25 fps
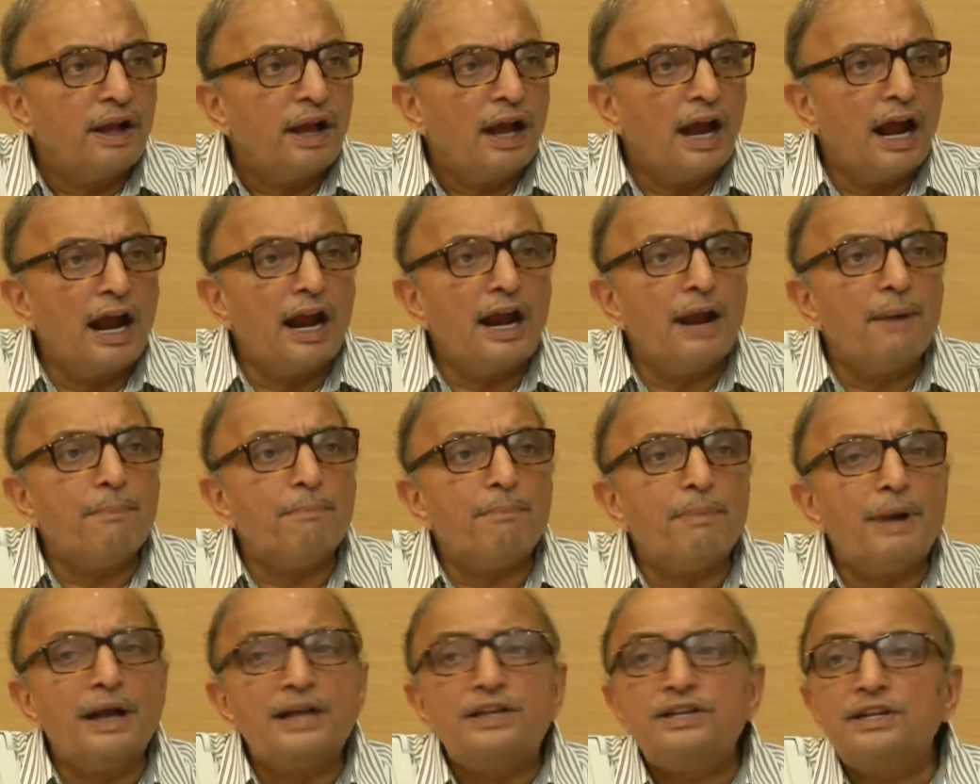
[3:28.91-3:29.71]
and a
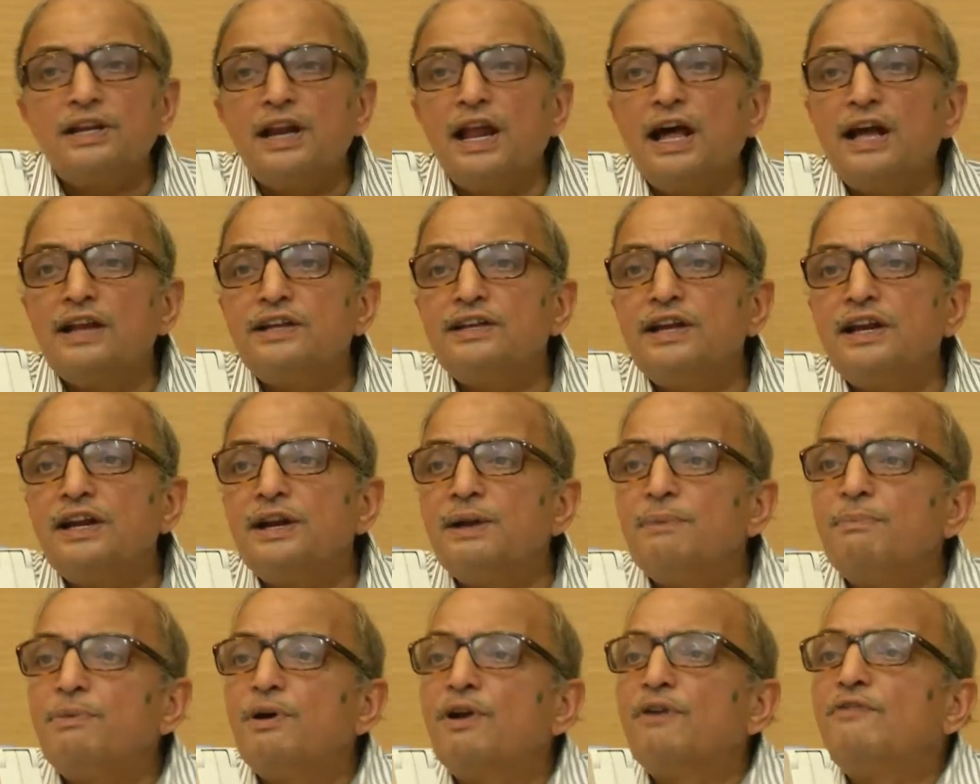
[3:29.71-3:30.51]
much larger
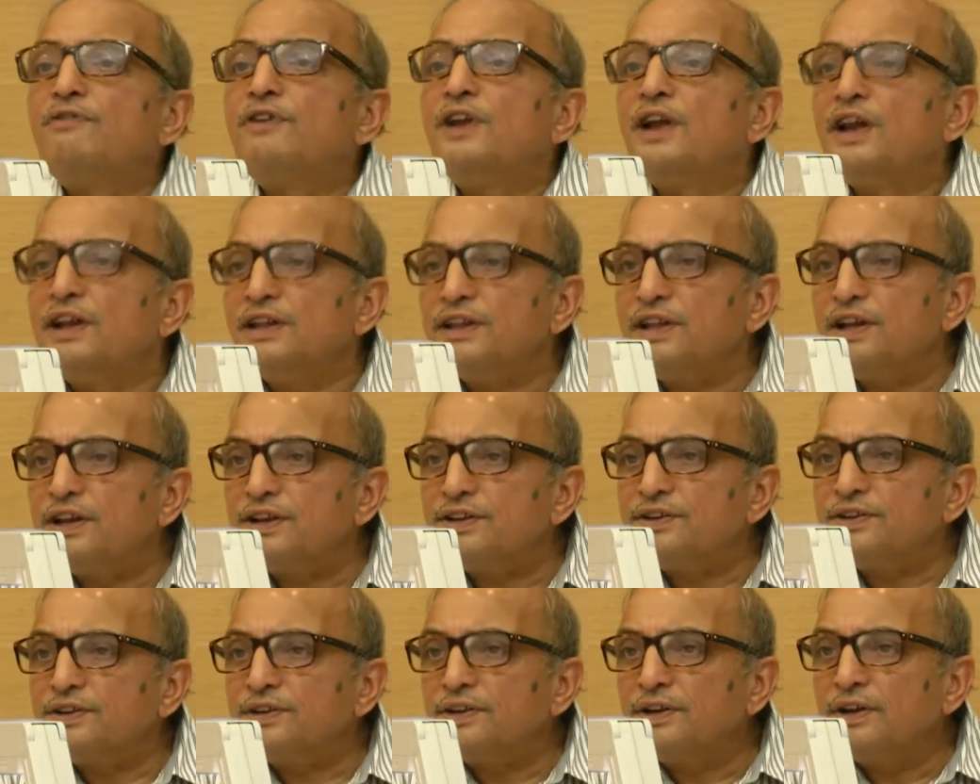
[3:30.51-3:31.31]
number of
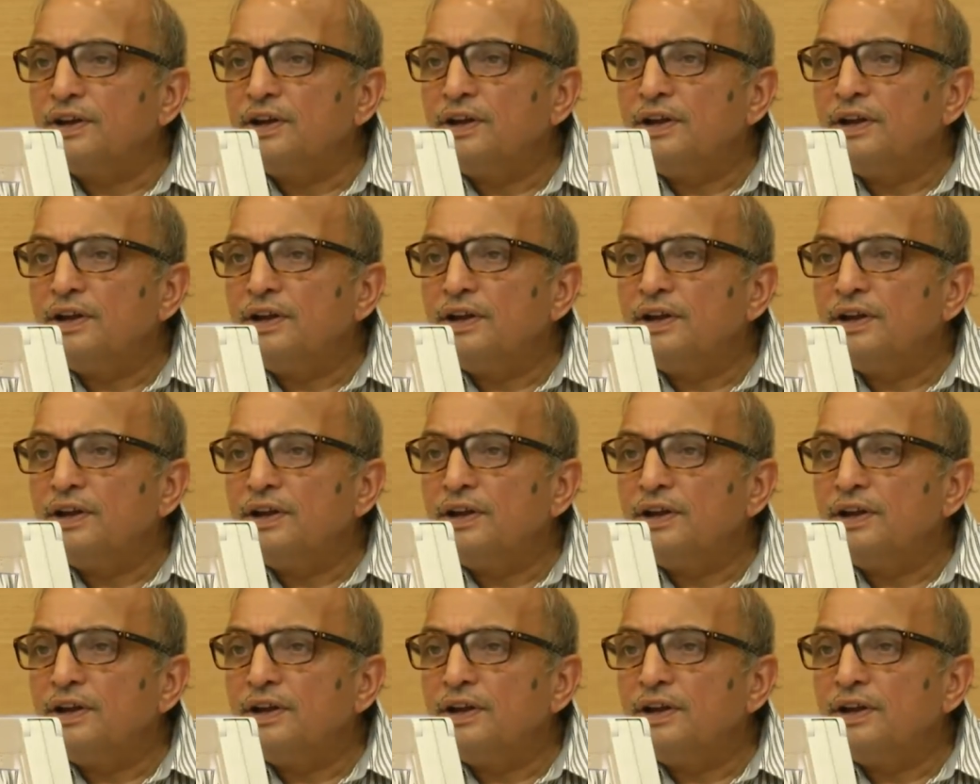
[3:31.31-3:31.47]
learners.